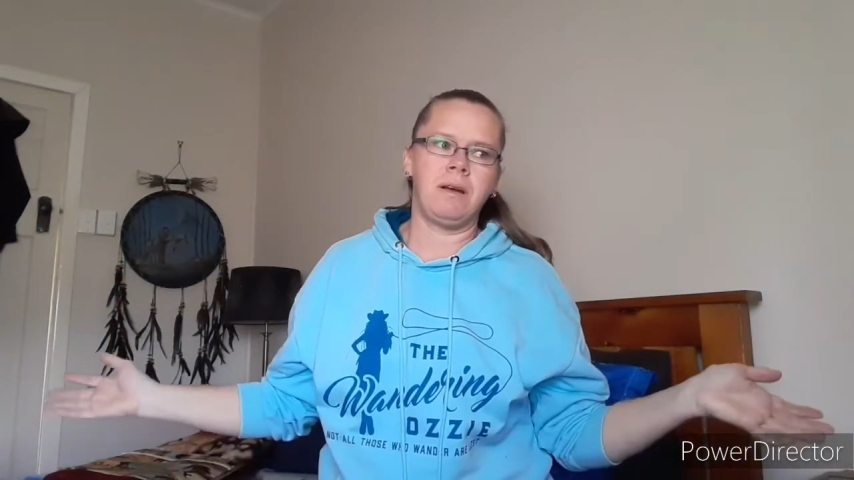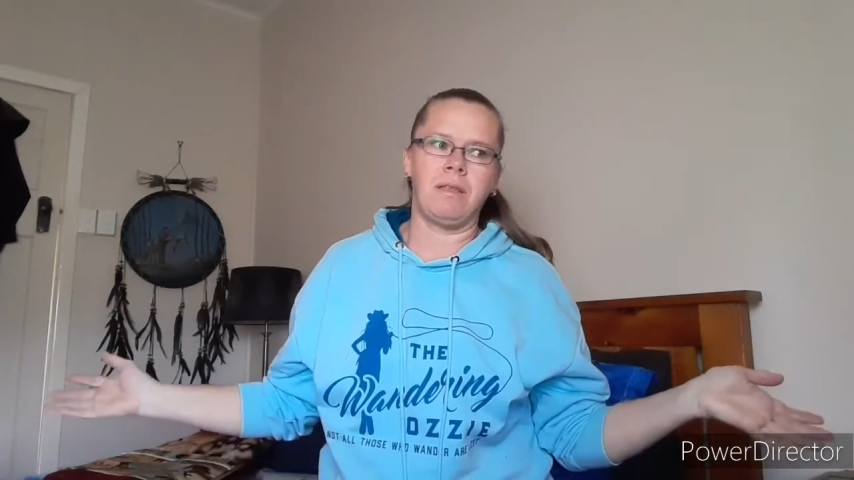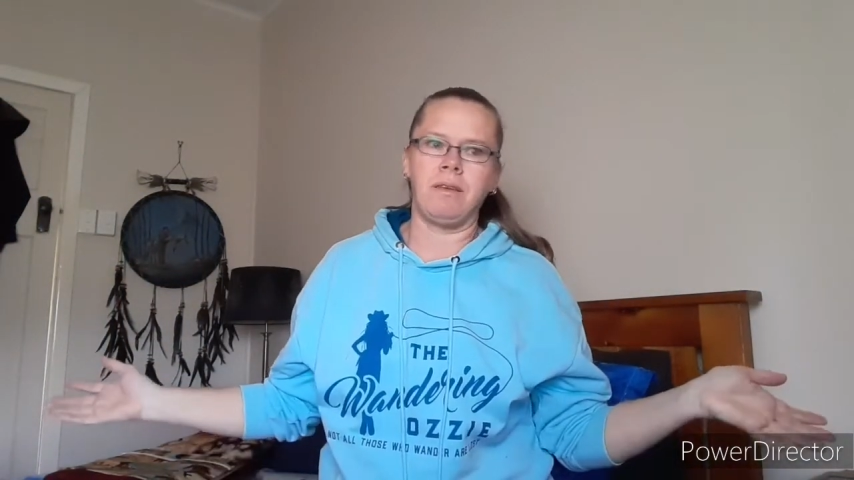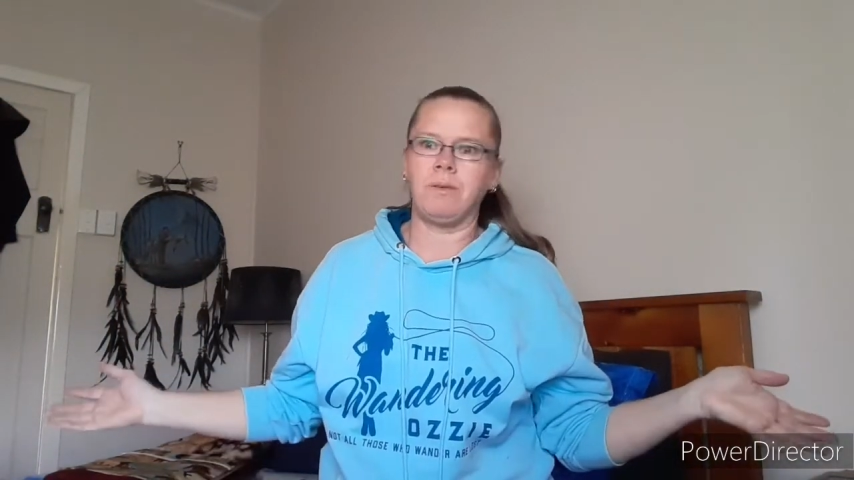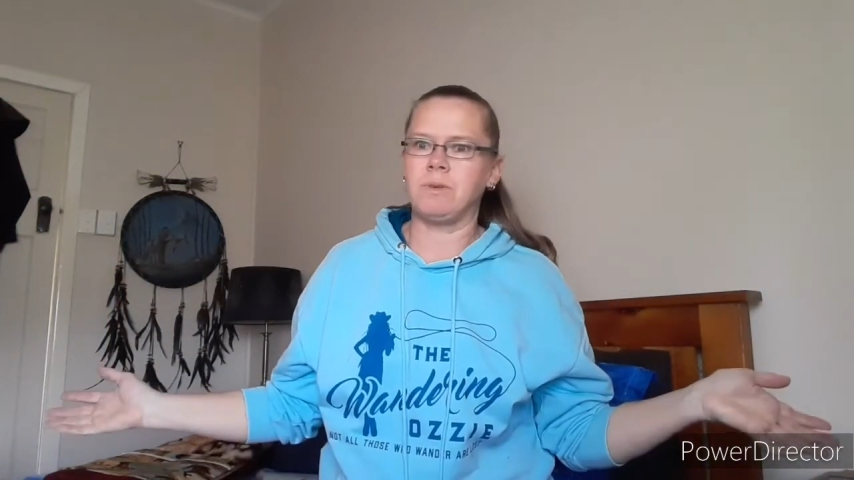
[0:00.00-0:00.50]
I
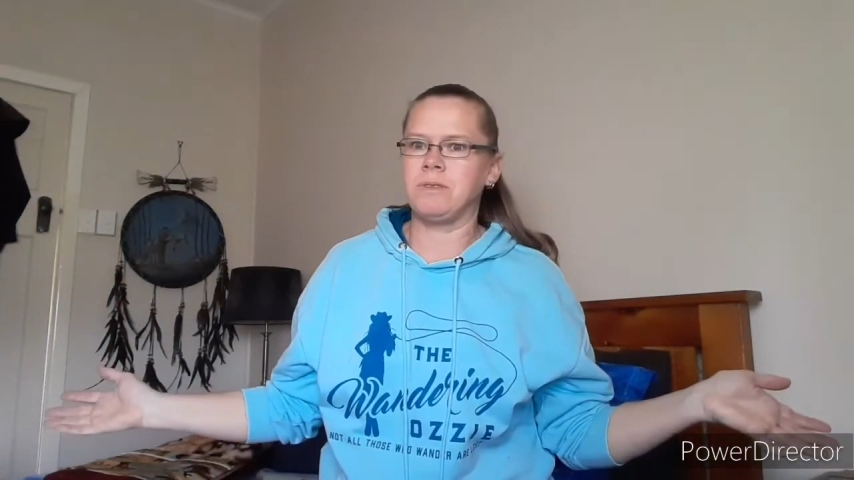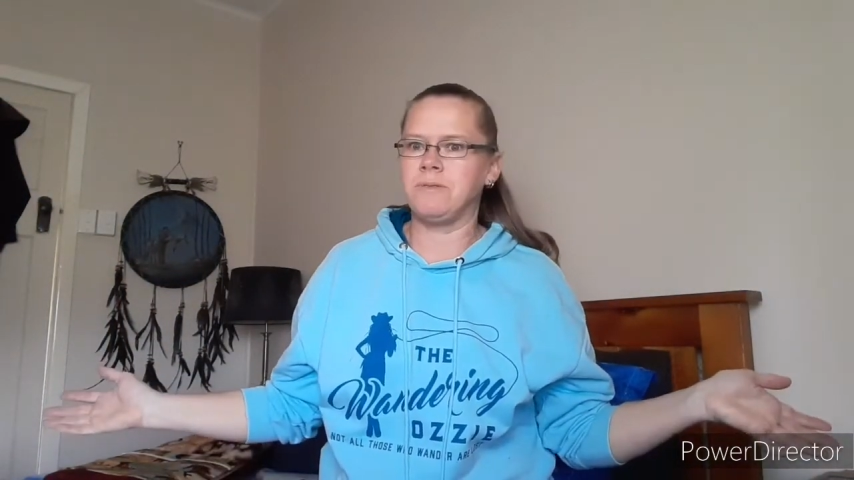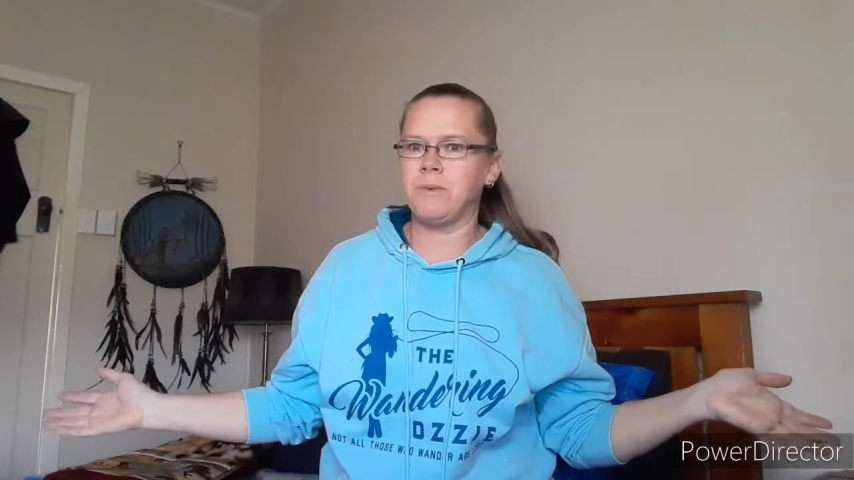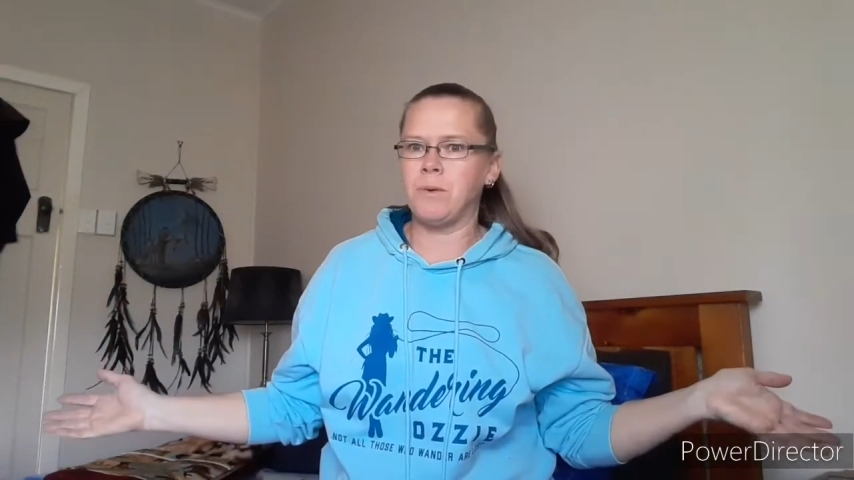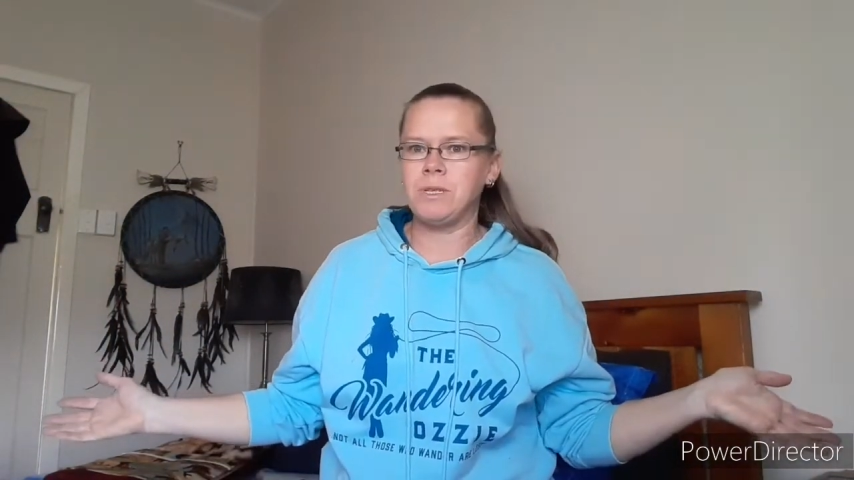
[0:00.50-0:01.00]
think it was
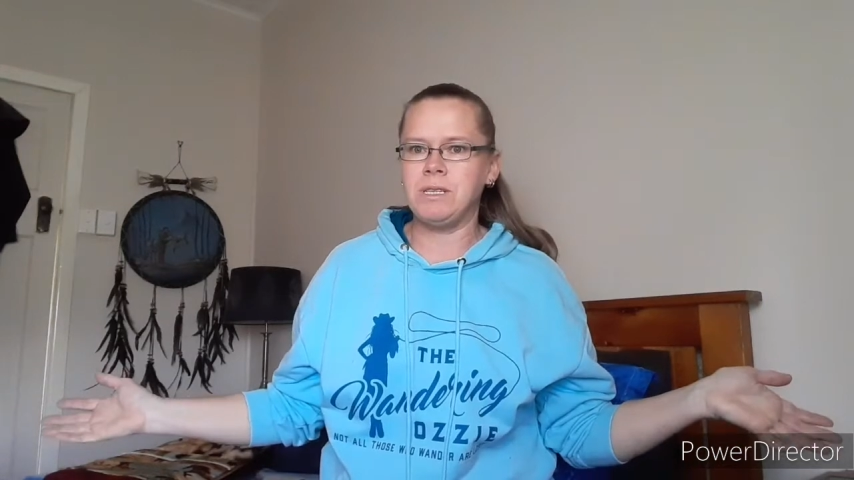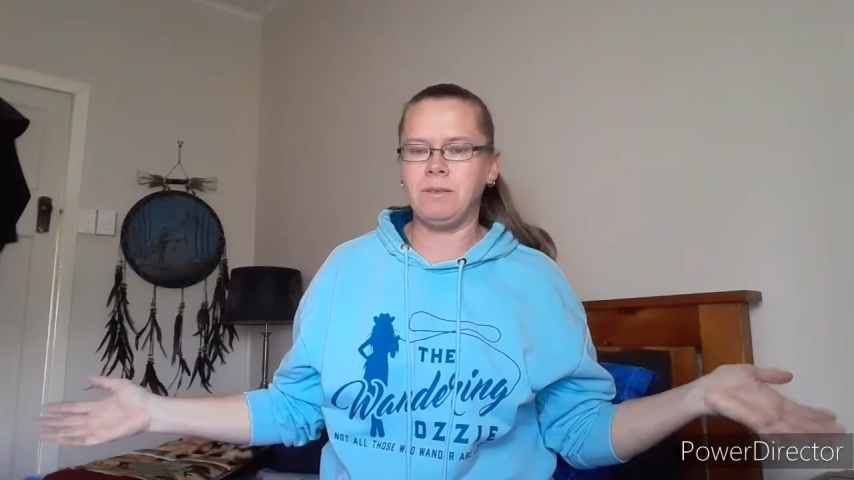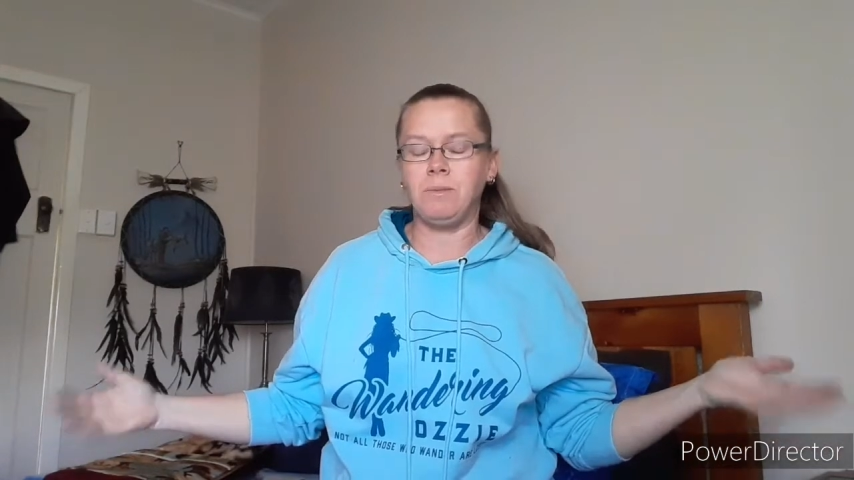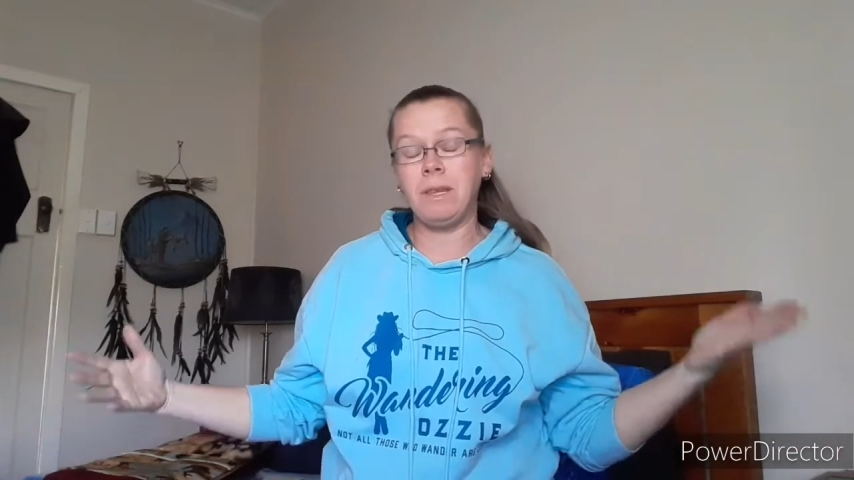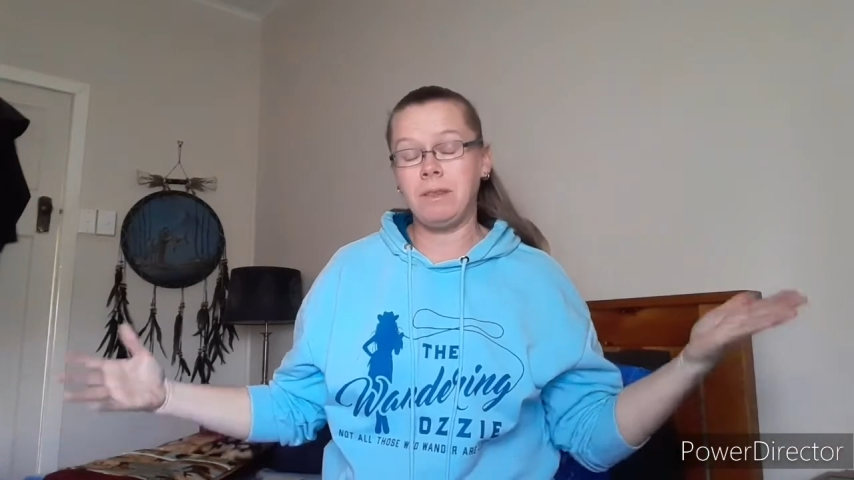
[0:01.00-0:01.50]

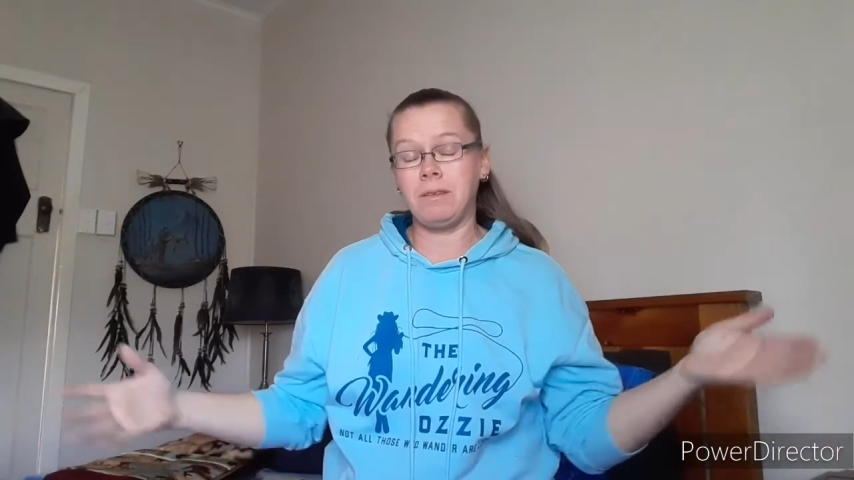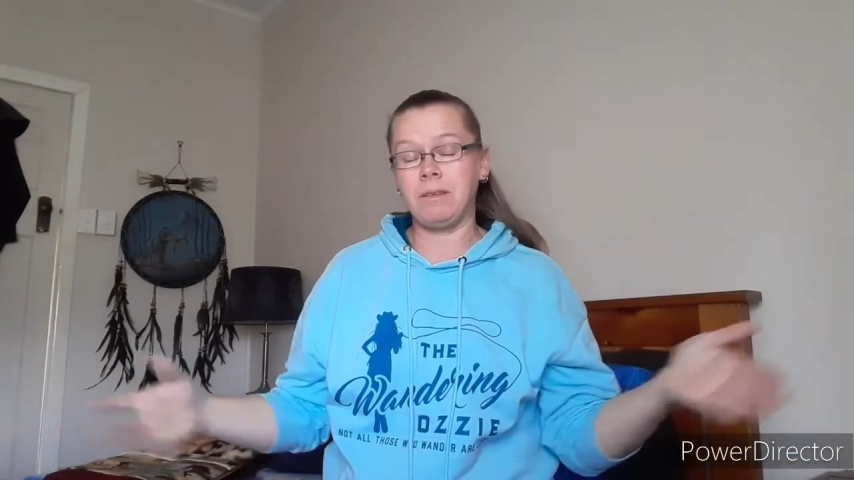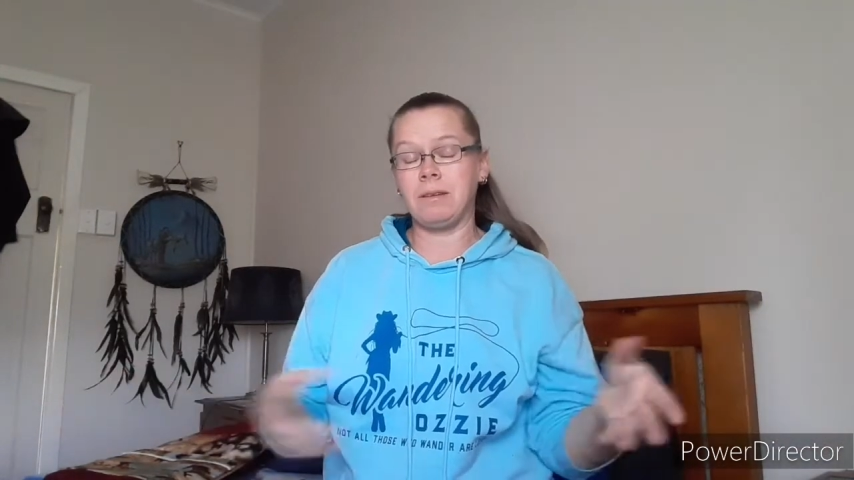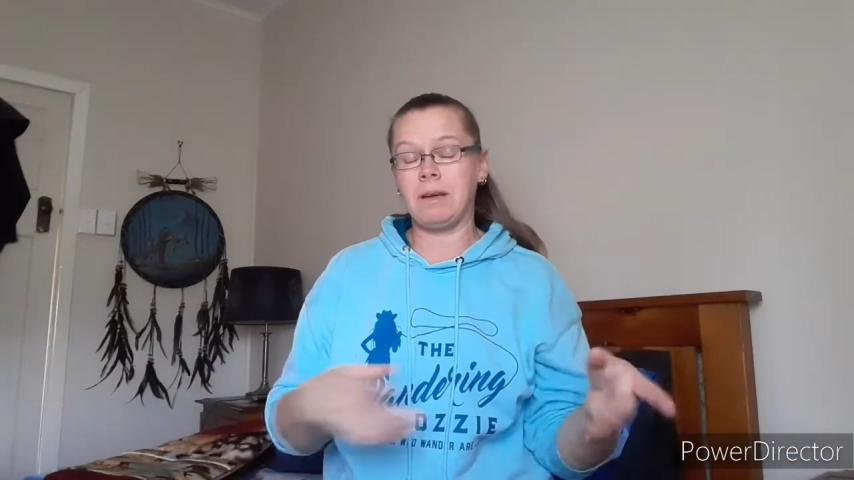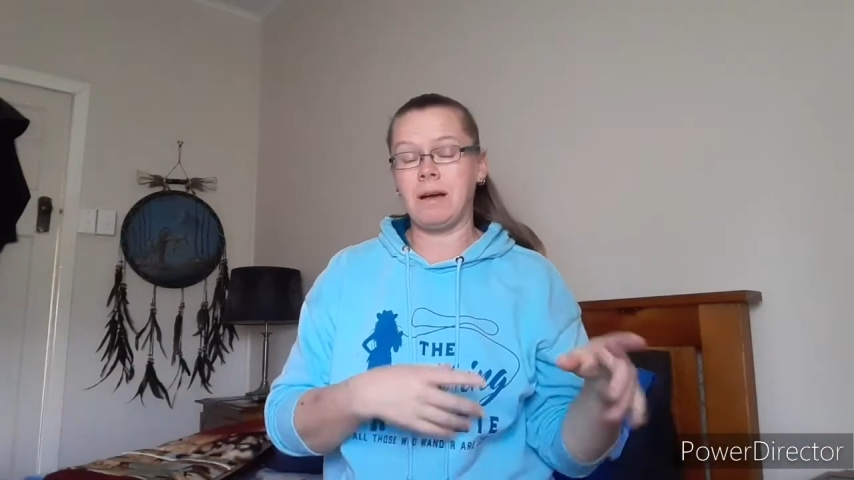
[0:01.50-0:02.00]
40 with
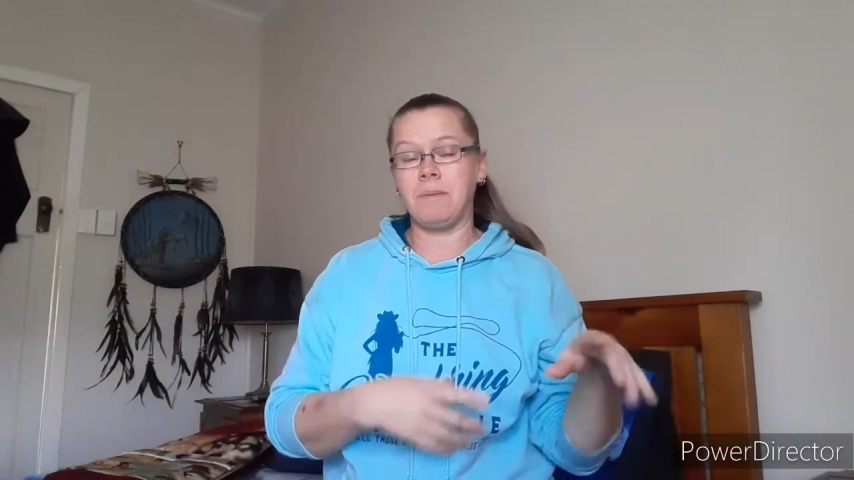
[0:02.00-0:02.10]
the